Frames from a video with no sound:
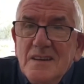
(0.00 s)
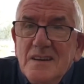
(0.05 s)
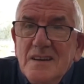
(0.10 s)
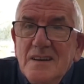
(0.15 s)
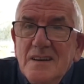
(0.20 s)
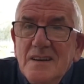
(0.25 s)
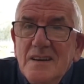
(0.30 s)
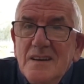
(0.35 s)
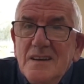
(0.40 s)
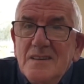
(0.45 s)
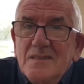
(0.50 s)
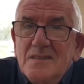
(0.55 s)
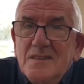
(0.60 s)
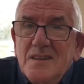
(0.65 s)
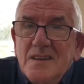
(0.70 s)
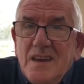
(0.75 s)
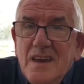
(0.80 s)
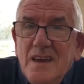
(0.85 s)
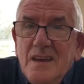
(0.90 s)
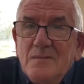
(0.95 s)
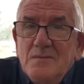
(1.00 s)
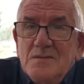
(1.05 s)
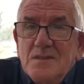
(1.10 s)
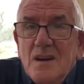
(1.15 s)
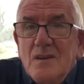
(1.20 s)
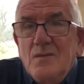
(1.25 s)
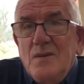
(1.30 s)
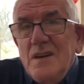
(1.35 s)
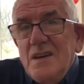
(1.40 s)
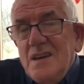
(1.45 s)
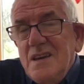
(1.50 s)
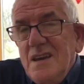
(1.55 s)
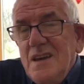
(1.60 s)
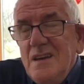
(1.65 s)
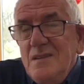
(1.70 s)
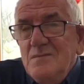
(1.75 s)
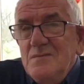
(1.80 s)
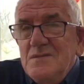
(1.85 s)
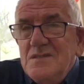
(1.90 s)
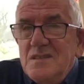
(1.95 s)
to games, away
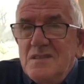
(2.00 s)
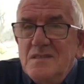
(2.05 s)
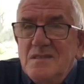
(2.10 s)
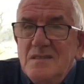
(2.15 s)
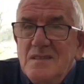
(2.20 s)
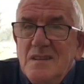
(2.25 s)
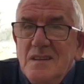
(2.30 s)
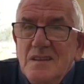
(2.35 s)
games, and